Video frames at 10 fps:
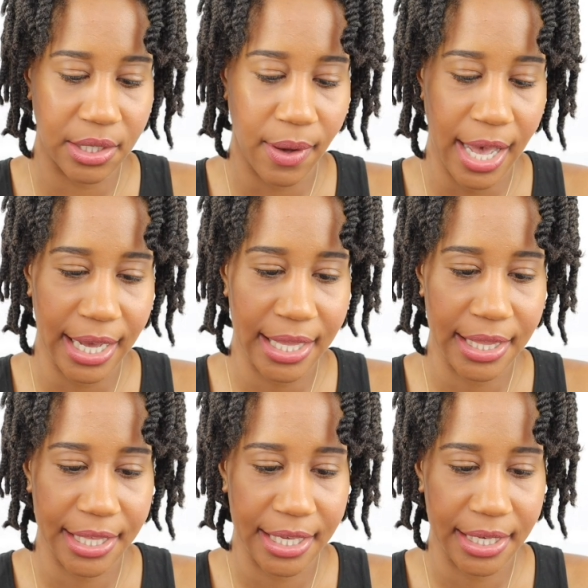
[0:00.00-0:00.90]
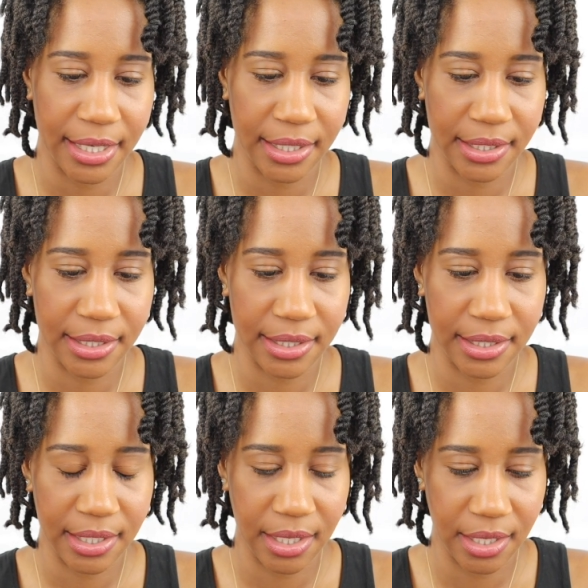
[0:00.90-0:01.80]
So I got
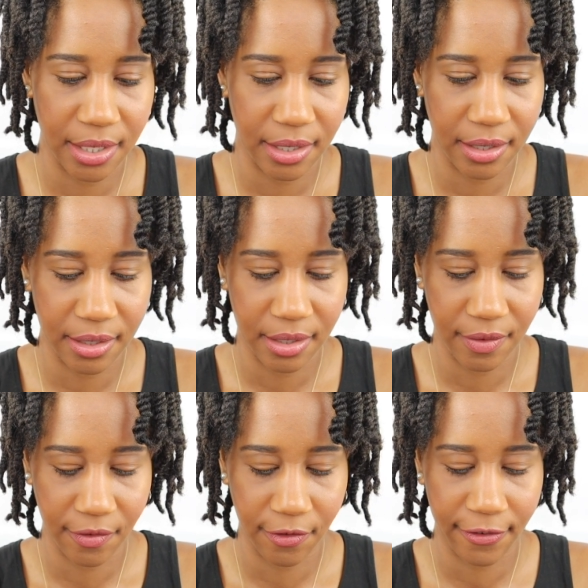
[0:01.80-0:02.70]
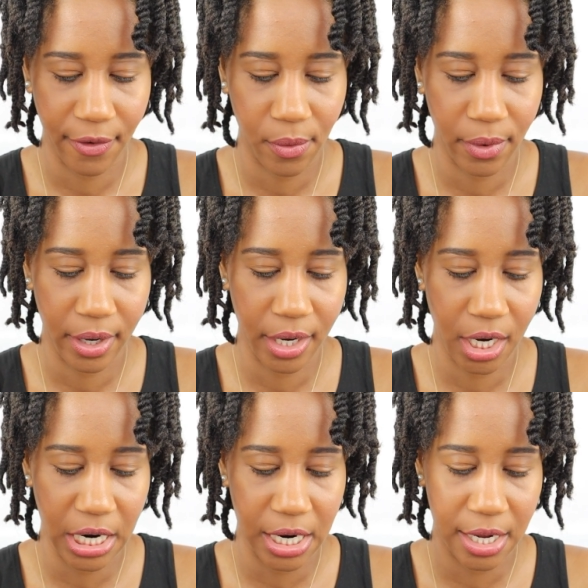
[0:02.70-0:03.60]
these
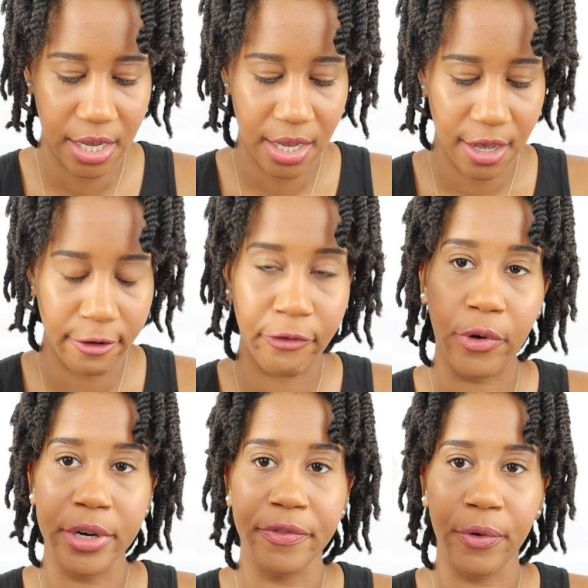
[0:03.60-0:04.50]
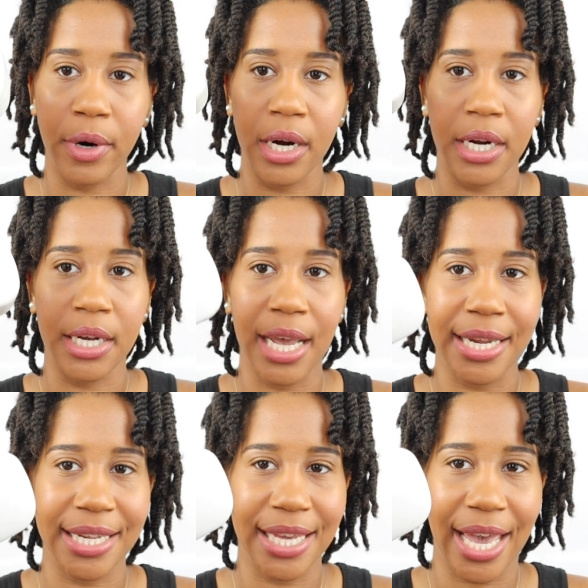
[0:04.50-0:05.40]
for forty-four
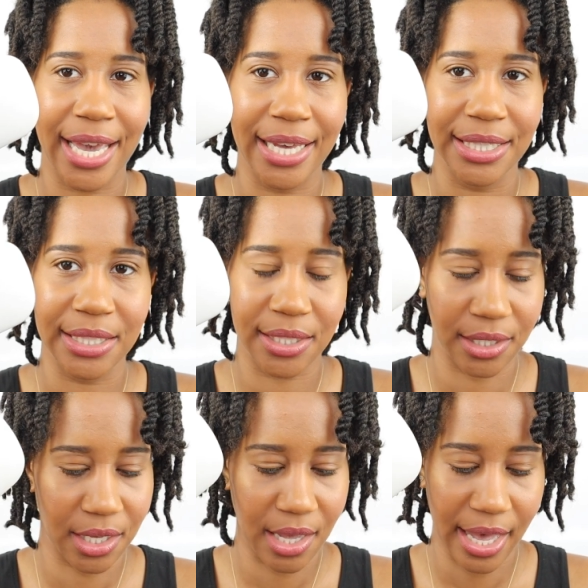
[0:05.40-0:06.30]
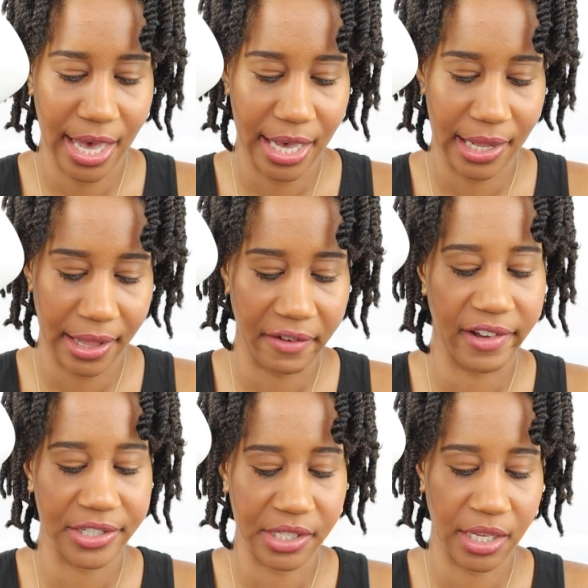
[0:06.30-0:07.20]
ninety-eight. And they're
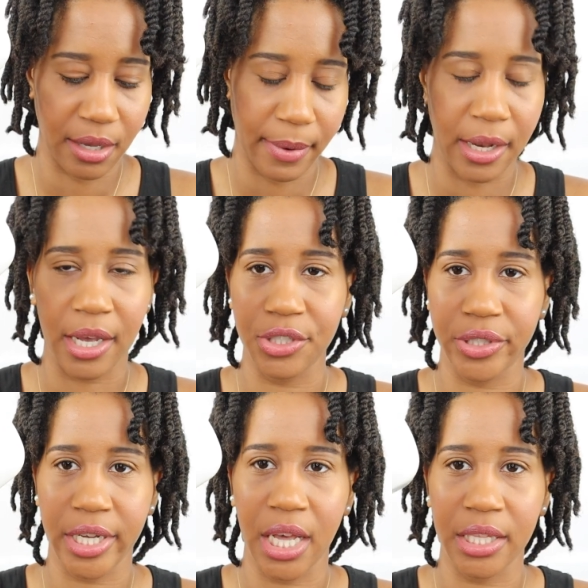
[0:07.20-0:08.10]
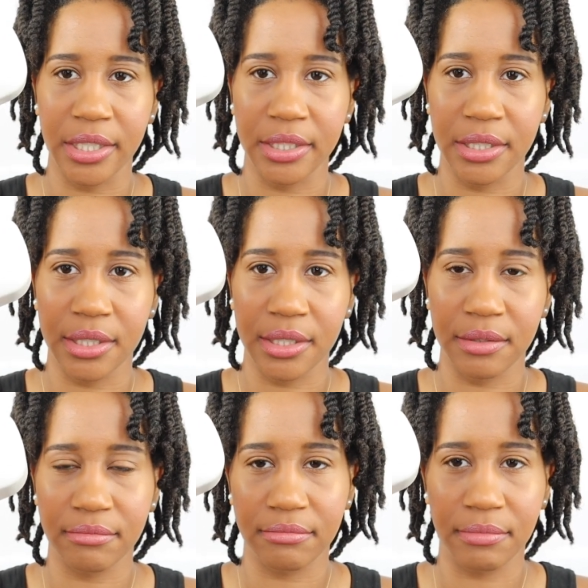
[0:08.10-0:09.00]
originally about a hundred dollars,
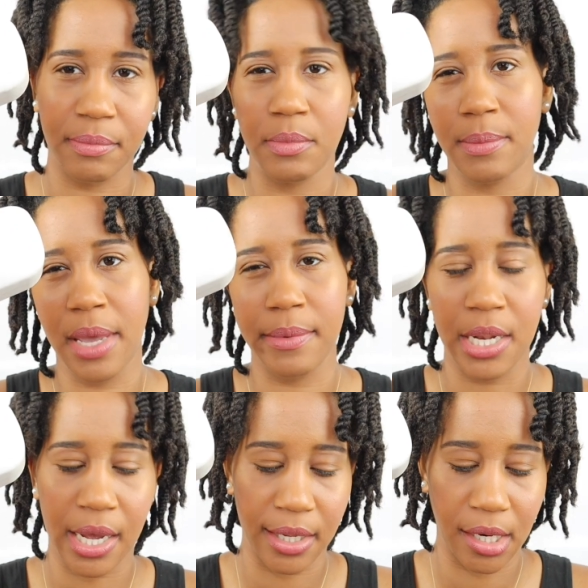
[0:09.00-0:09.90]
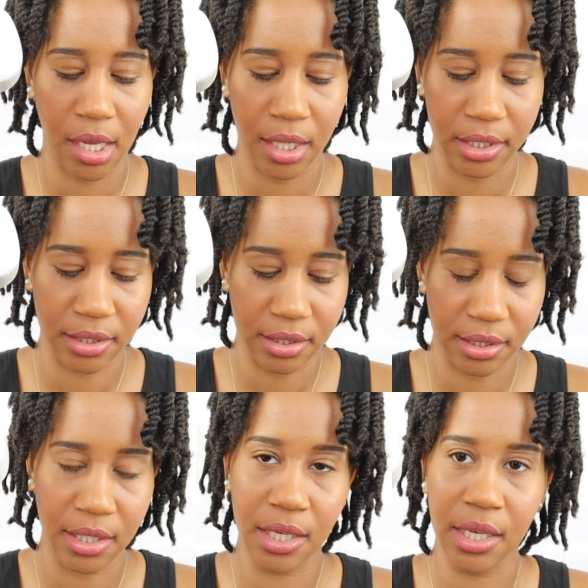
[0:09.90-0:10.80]
maybe ninety
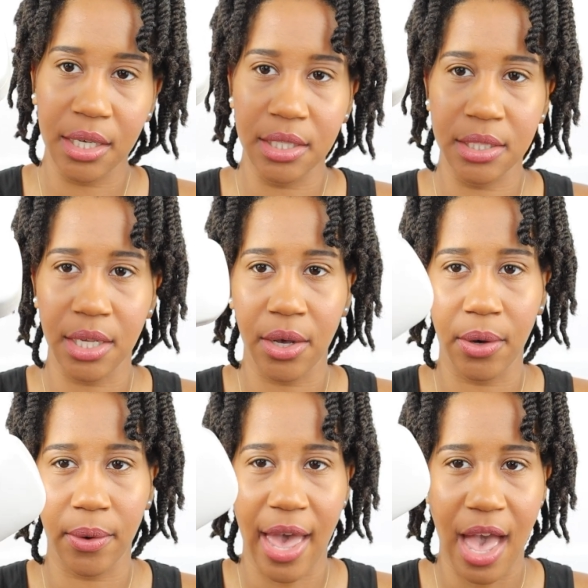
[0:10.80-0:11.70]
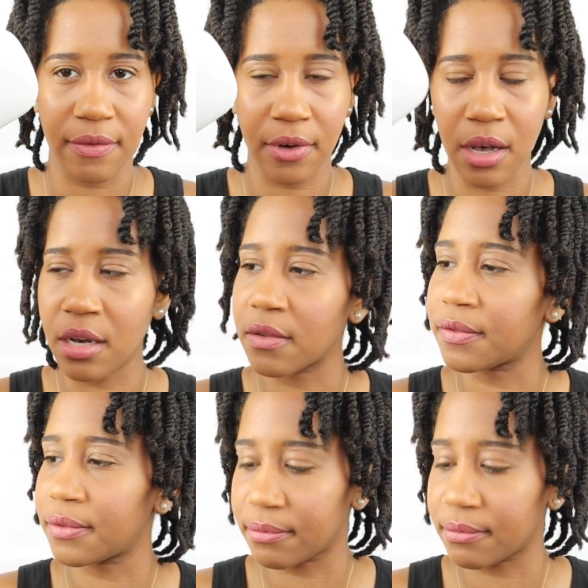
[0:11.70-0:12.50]
dollars. So half off.